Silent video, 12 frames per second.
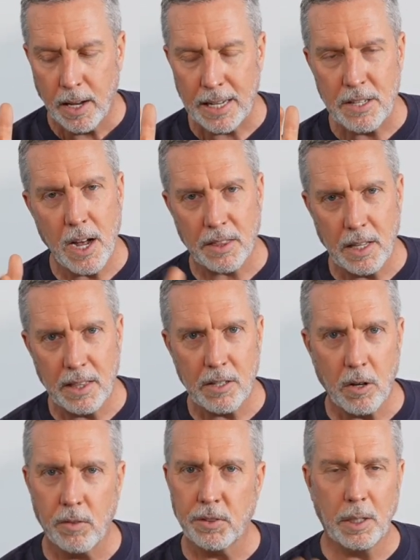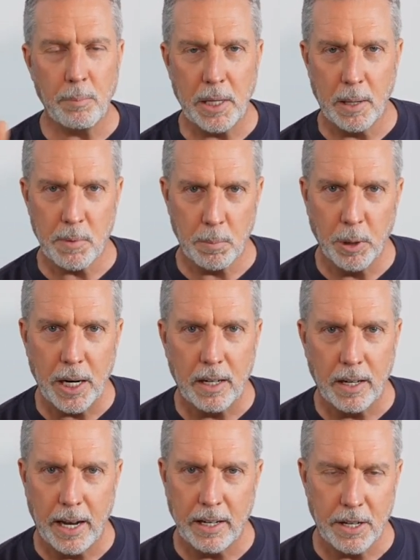It's not that this all of a sudden becomes a
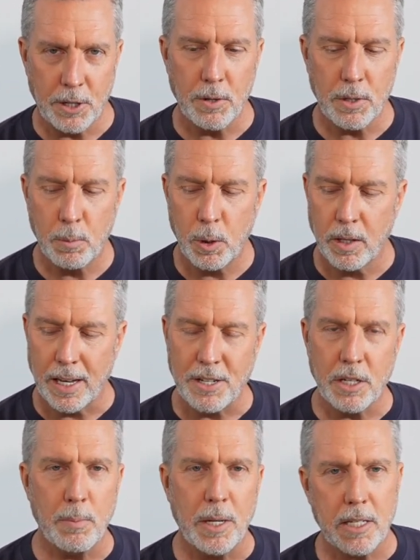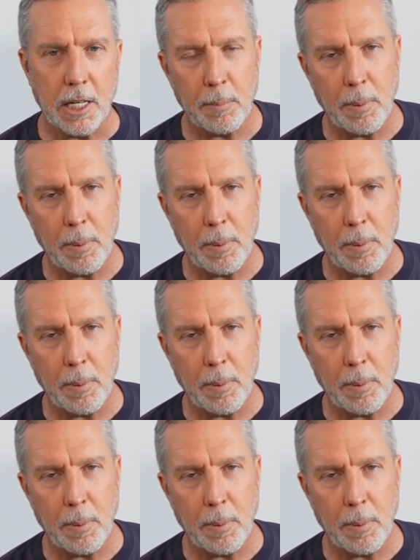brick and unusable. It just means the